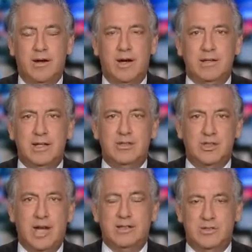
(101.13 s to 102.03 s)
the
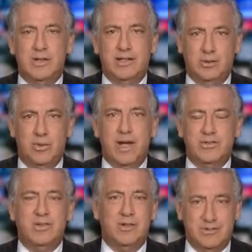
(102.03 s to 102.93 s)
exchanges like the rest
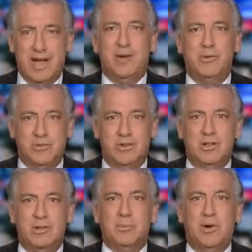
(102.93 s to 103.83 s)
of us. That was the
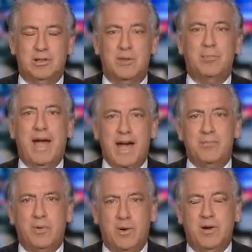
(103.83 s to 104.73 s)
good part. The bad
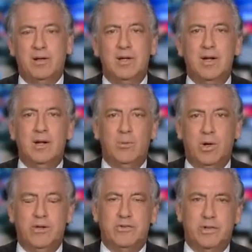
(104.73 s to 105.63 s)
part
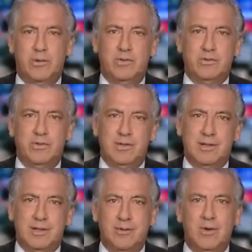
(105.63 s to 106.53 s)
was
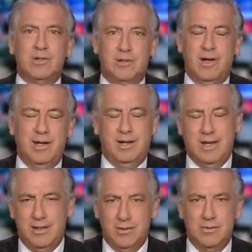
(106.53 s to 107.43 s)
it looked like,
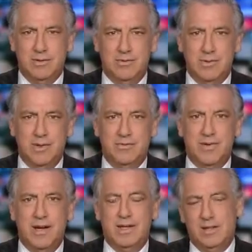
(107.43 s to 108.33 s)
and there was a
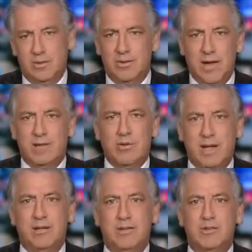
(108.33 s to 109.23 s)
finding, or a lot of
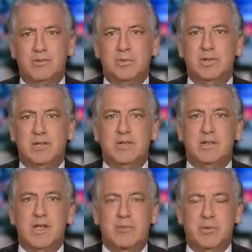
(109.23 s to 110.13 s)
regulators believed that
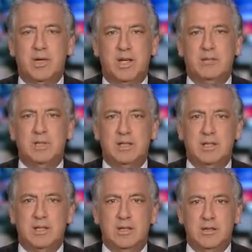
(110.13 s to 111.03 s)
it prohibited
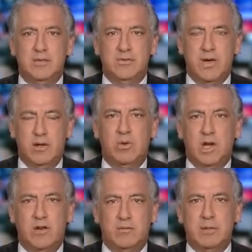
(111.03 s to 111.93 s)
the federal
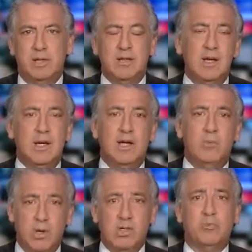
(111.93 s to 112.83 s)
government,
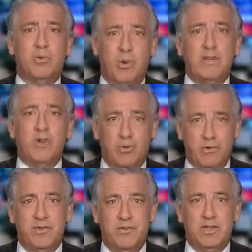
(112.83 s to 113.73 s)
which employs over
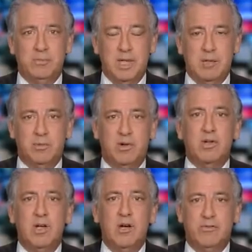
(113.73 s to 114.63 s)
50 people,
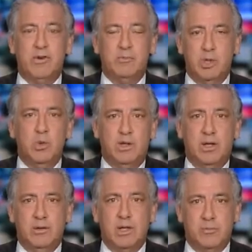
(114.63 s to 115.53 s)
from doing
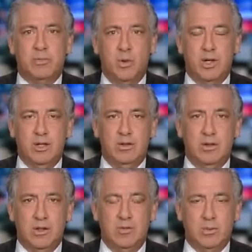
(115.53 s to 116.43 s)
an
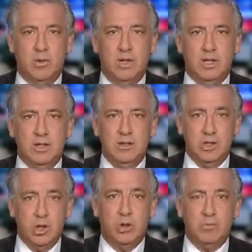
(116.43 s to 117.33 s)

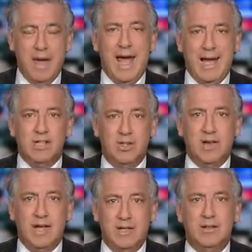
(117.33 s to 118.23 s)
employer match
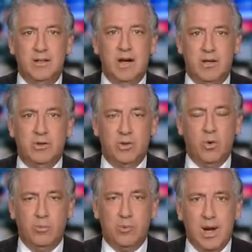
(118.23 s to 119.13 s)
like other
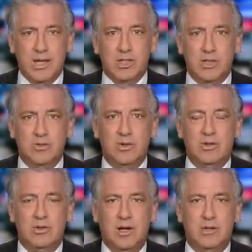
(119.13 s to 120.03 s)
corporations
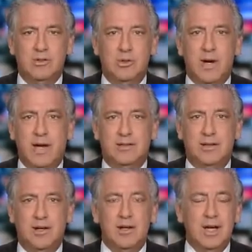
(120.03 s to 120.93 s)
do out
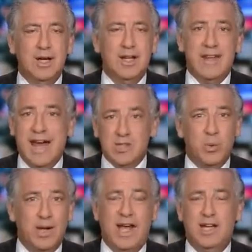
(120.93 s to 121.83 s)
there. That's
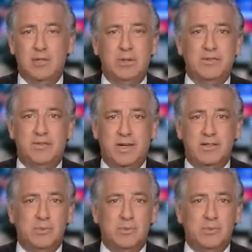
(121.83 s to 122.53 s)
what had to be fixed,